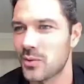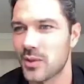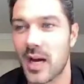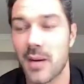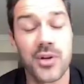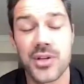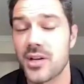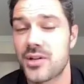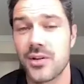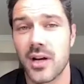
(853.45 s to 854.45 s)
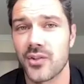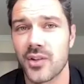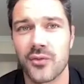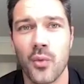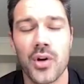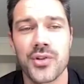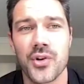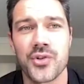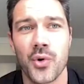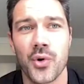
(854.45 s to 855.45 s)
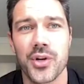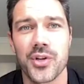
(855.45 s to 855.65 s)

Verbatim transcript: I appreciate you guys. Thanks for watching our stories, man.